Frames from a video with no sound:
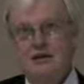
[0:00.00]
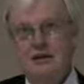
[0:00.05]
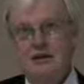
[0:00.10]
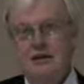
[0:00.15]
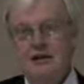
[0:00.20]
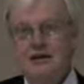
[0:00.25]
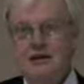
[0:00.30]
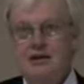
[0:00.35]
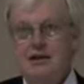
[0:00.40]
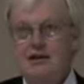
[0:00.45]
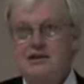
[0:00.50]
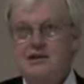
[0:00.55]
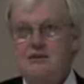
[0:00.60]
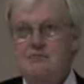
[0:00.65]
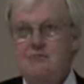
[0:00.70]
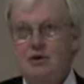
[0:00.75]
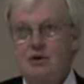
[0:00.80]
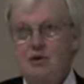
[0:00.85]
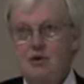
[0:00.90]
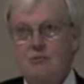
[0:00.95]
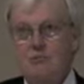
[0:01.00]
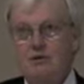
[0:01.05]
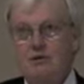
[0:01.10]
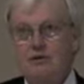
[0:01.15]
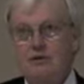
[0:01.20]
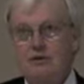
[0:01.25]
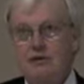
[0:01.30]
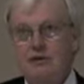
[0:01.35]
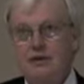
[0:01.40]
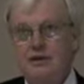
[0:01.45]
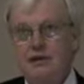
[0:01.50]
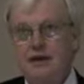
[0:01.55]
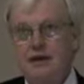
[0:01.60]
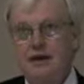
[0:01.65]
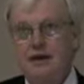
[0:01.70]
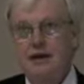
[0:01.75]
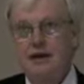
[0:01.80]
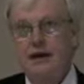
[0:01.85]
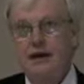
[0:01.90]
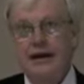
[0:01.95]
an incandescent bulb
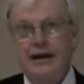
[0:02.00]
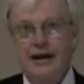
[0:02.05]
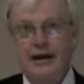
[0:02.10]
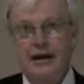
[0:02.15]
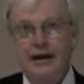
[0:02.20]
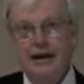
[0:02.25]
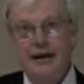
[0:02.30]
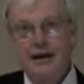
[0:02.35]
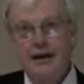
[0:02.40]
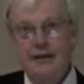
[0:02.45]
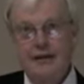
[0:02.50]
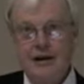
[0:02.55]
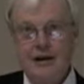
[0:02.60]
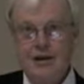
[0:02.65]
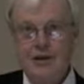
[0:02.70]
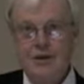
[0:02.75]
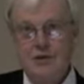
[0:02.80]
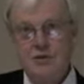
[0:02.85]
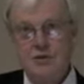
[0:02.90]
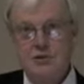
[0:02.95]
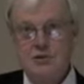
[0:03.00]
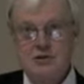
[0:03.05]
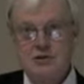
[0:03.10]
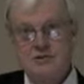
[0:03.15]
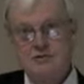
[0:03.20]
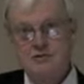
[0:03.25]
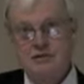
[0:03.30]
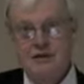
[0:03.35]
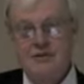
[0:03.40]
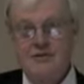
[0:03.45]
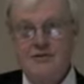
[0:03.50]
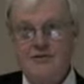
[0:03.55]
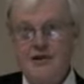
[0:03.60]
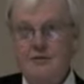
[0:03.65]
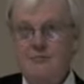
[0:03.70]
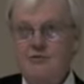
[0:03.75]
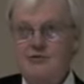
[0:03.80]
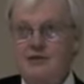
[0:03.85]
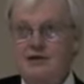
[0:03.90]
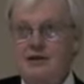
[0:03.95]
and they use
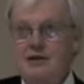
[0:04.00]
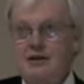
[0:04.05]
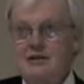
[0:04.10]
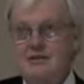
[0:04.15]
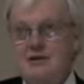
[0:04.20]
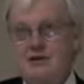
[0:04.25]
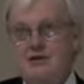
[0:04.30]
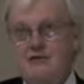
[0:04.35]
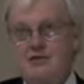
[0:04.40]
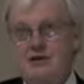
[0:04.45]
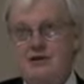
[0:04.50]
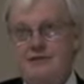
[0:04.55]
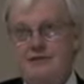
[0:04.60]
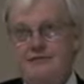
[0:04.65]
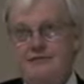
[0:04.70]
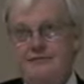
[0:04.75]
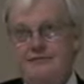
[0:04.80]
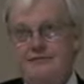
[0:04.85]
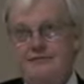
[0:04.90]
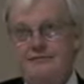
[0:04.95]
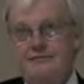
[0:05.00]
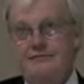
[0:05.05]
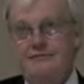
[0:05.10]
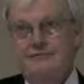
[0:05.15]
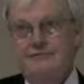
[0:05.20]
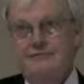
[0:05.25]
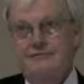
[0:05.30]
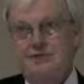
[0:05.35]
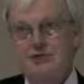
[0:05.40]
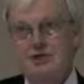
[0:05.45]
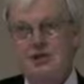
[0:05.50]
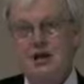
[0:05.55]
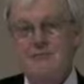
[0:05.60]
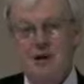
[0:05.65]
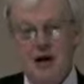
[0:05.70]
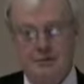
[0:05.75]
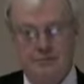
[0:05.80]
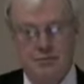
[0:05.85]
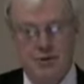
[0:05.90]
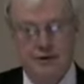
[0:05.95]
75% less energy.
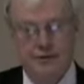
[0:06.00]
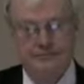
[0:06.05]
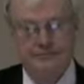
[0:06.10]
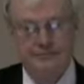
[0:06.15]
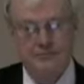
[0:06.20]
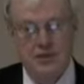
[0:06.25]
Same output.